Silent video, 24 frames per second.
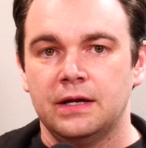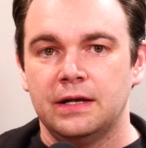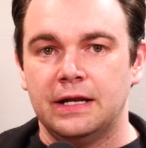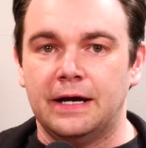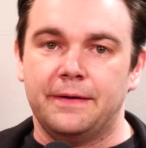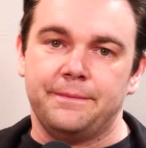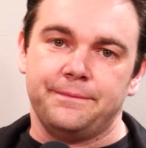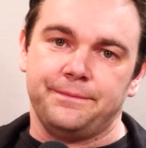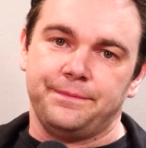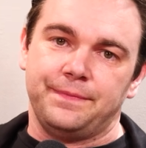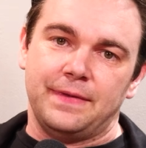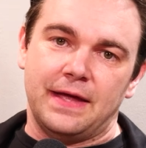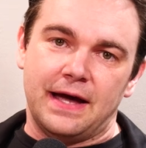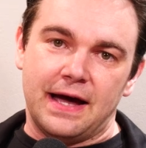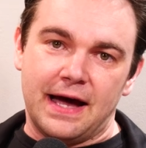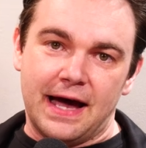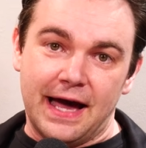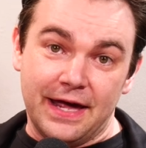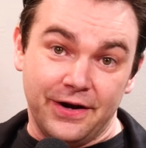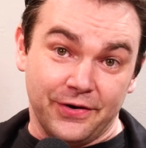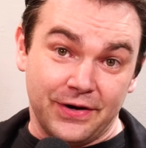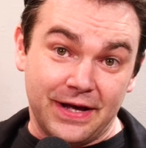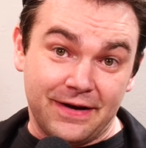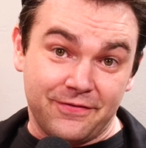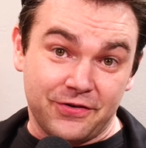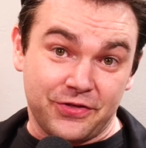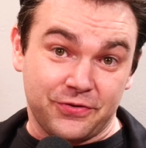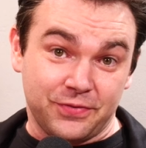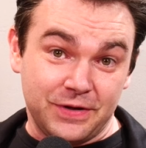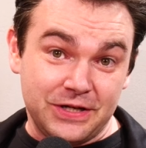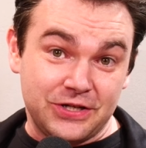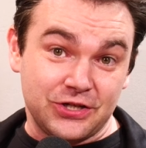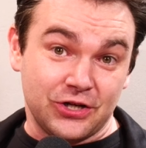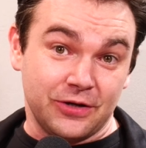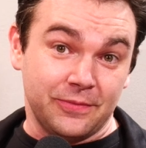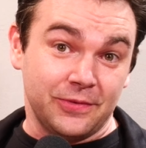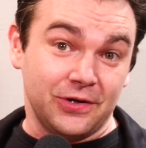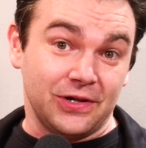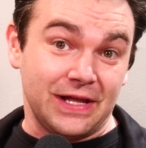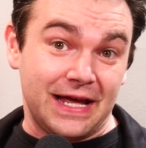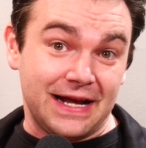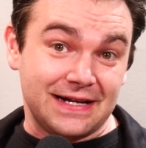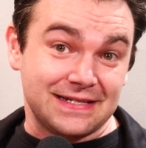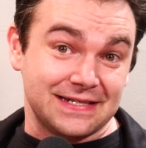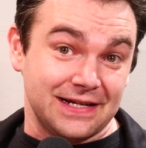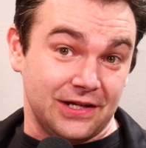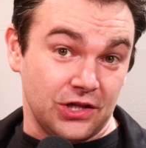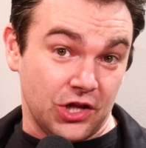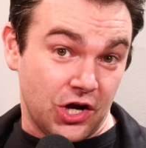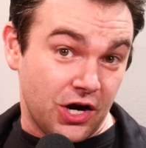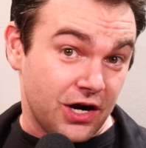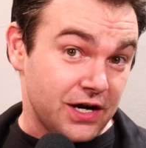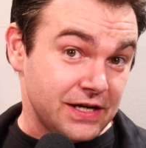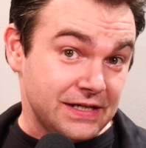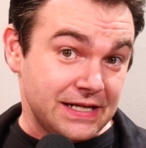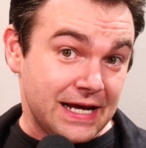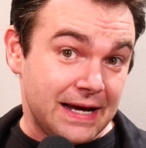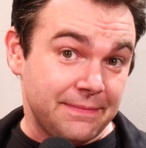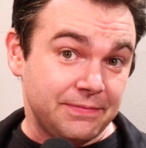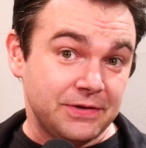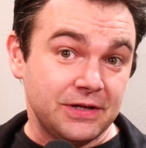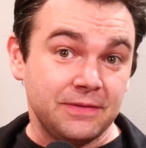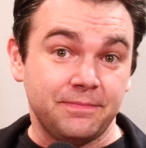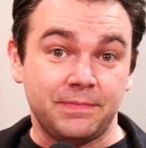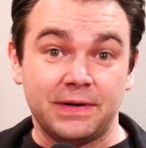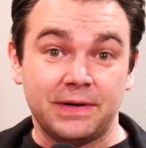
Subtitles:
Now, I don't have a 3-terminal XLR adapter,